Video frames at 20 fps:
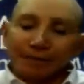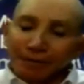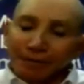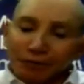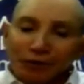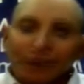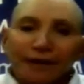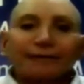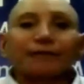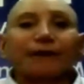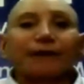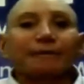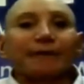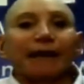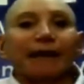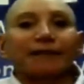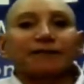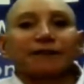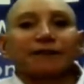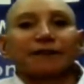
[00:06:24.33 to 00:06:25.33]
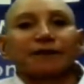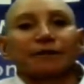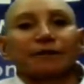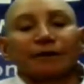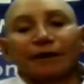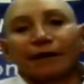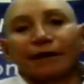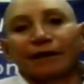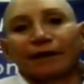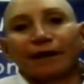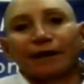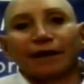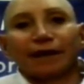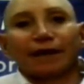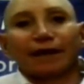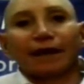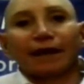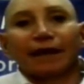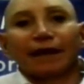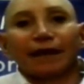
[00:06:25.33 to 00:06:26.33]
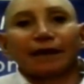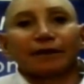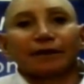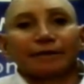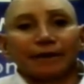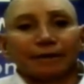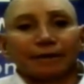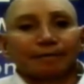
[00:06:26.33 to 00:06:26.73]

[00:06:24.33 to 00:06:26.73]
briefly mentioned during the interview.